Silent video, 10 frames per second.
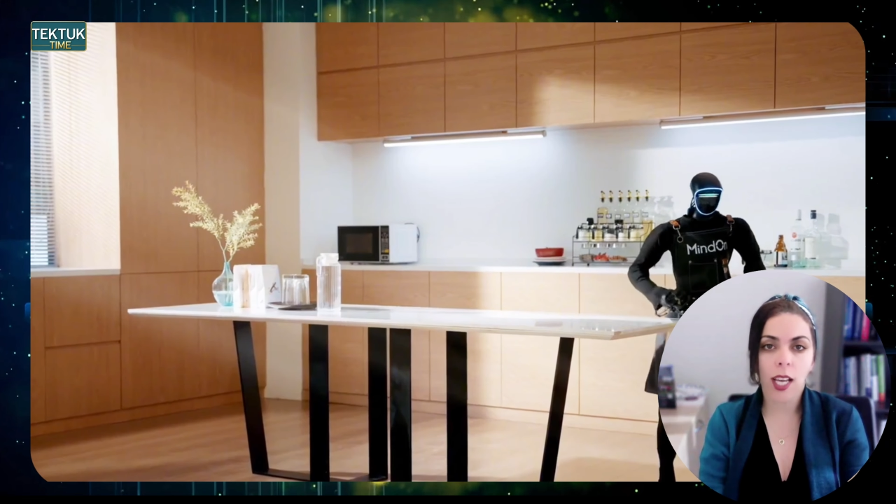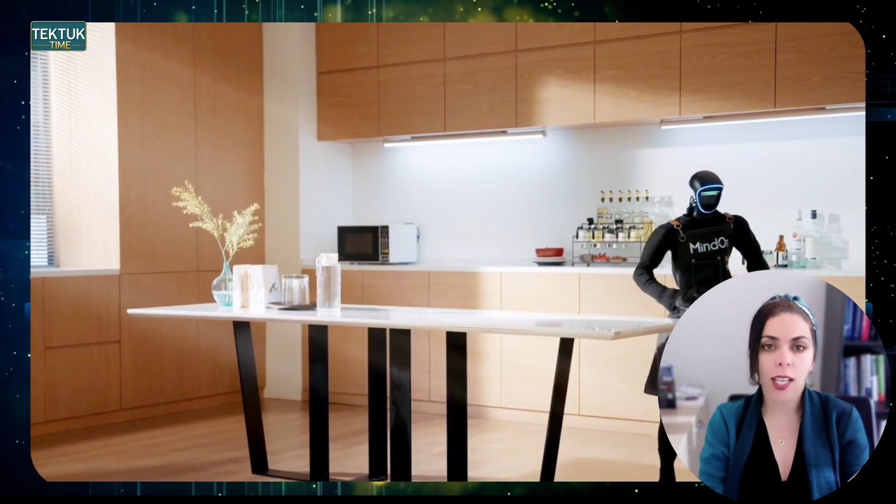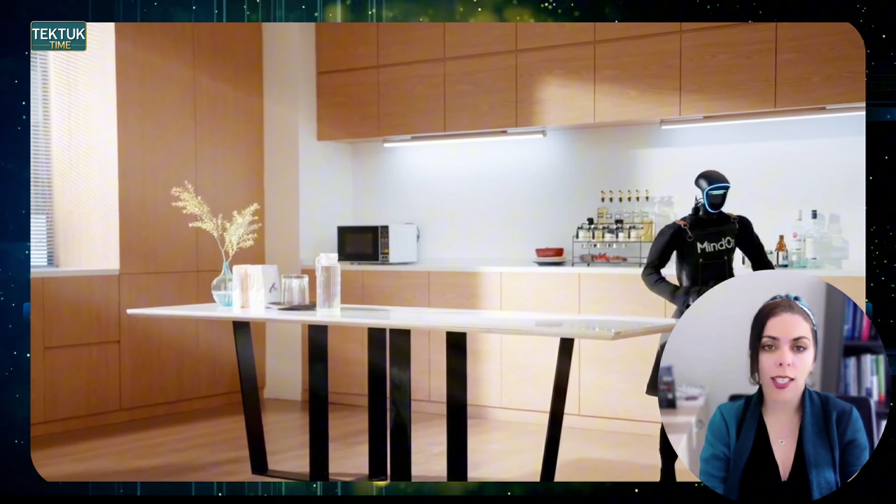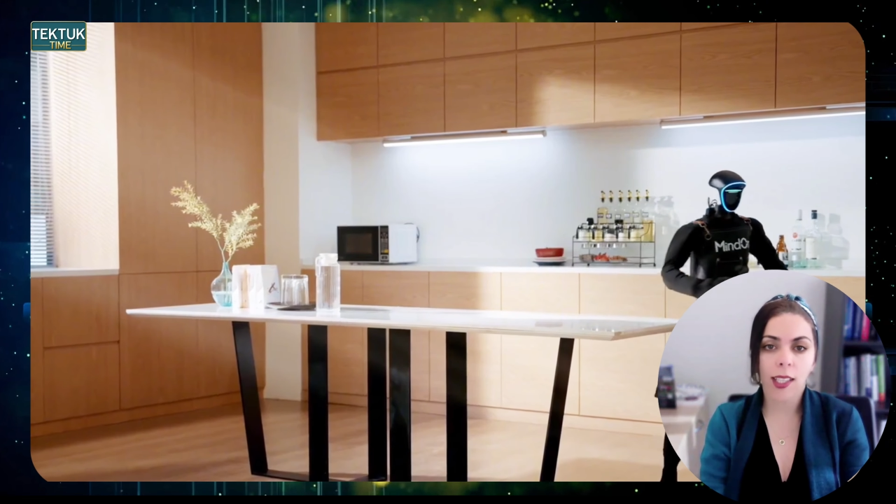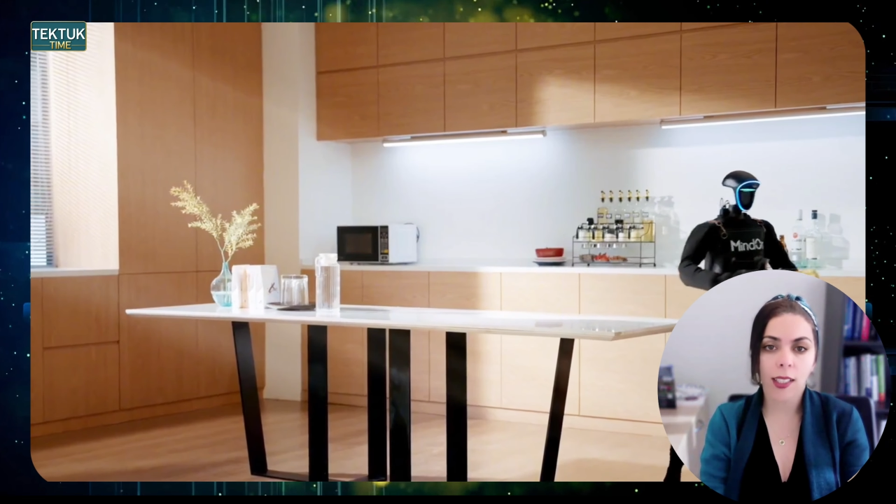
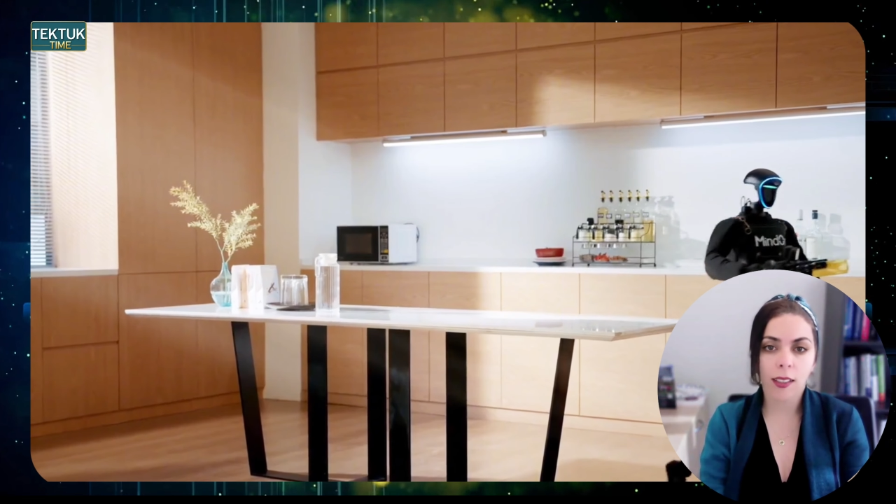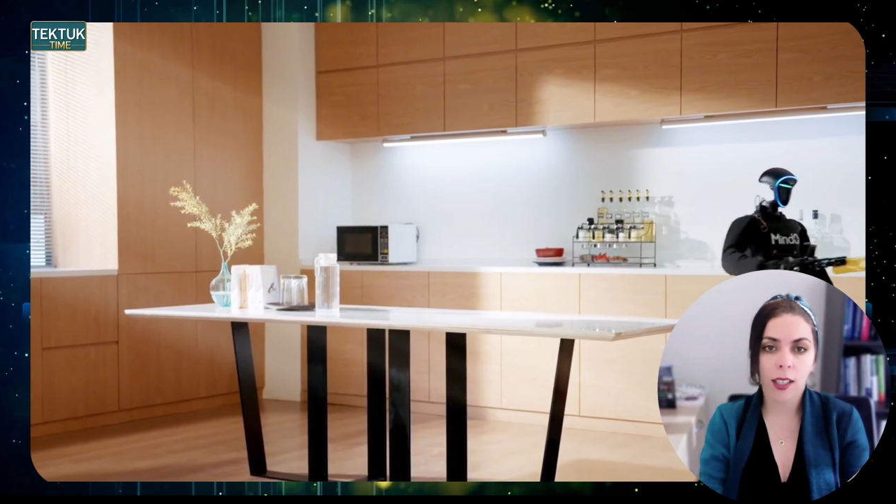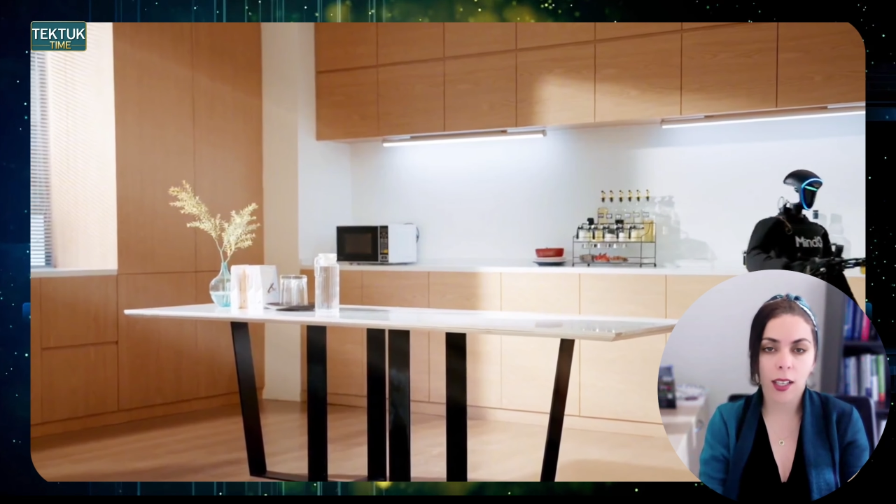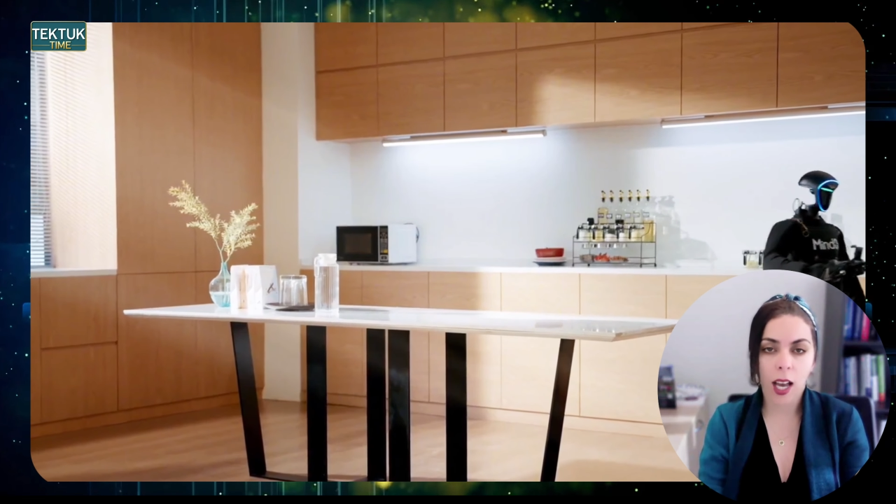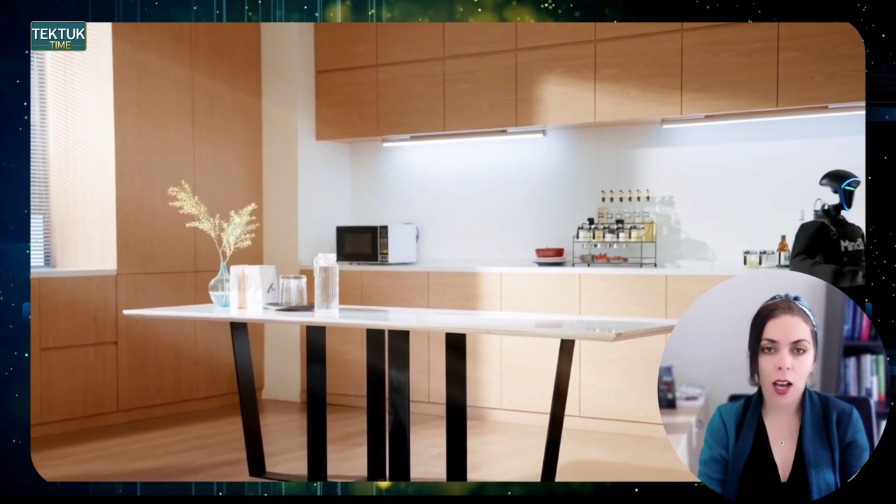tackling
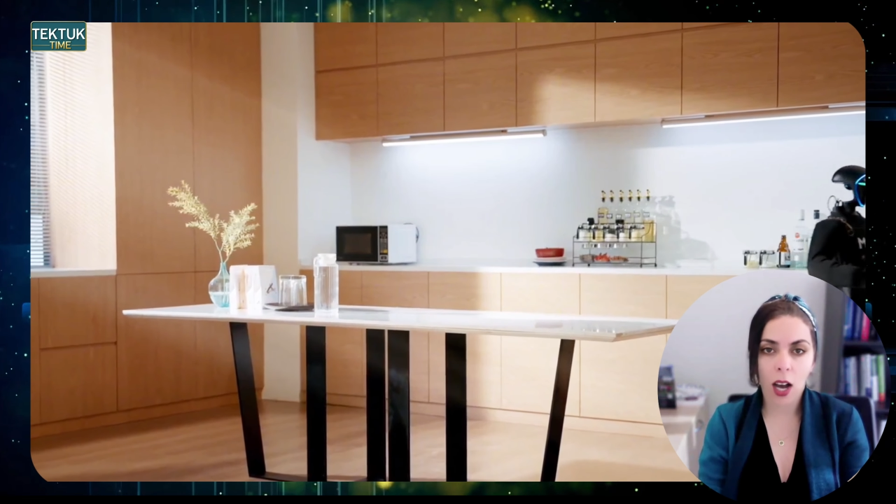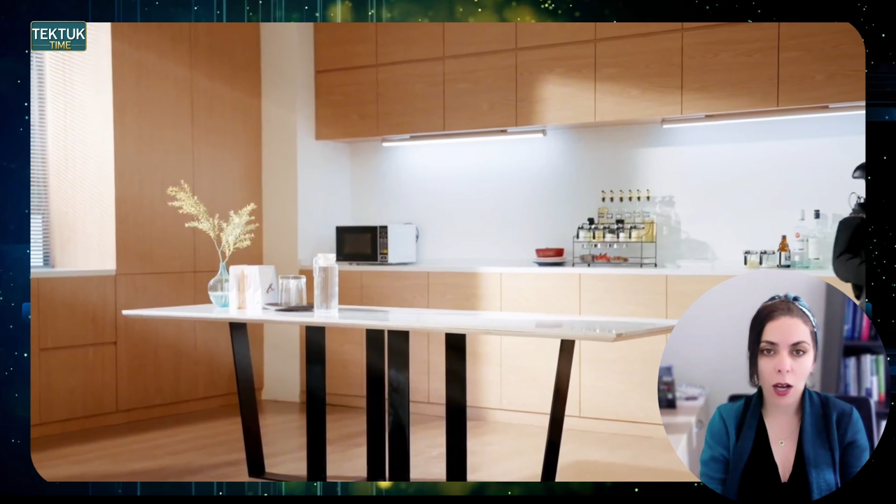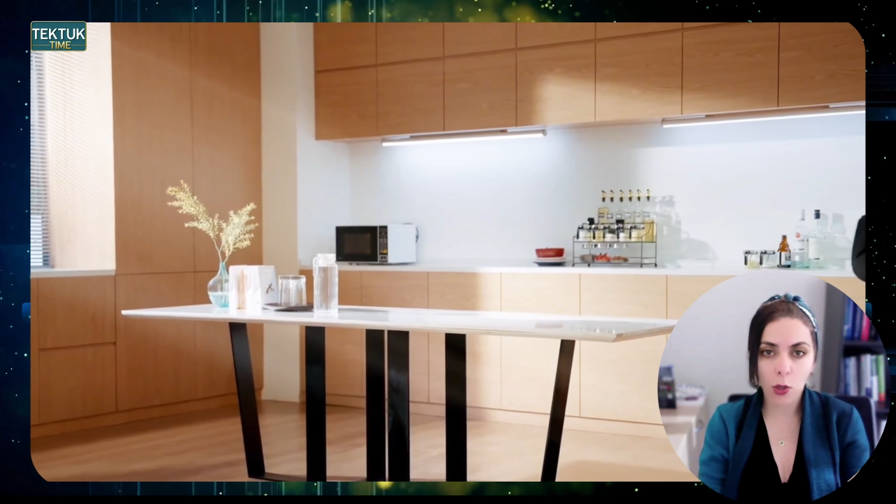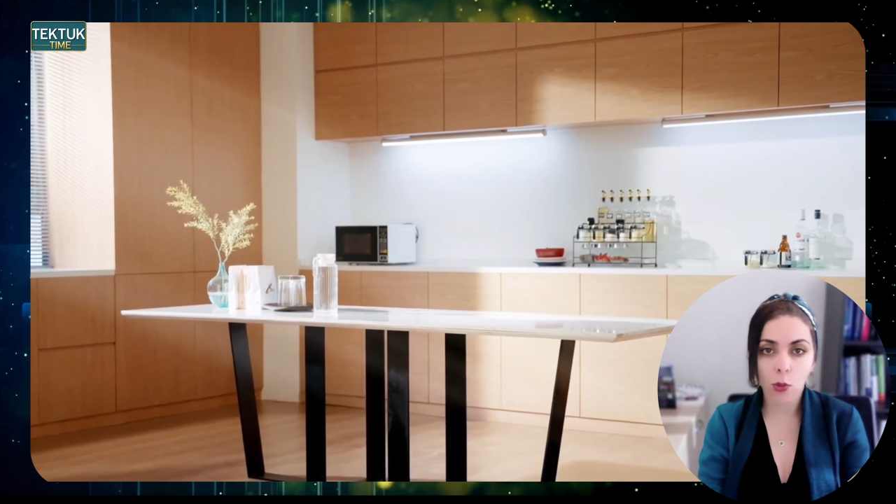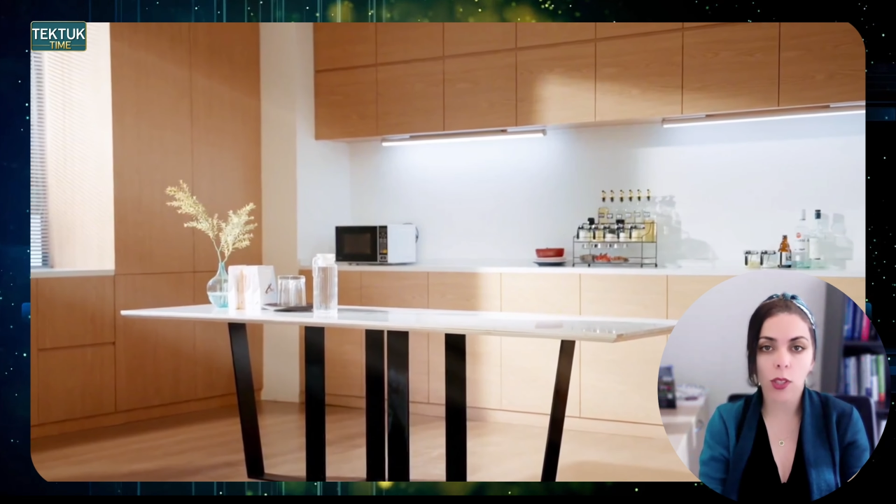
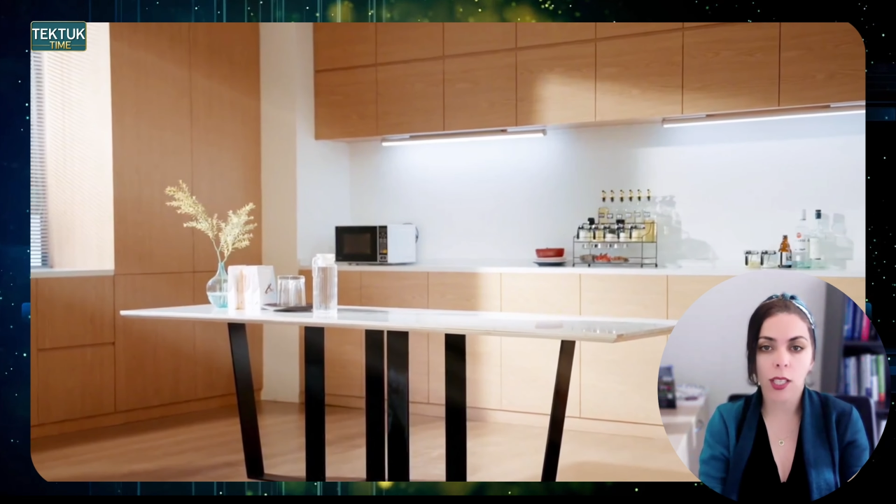household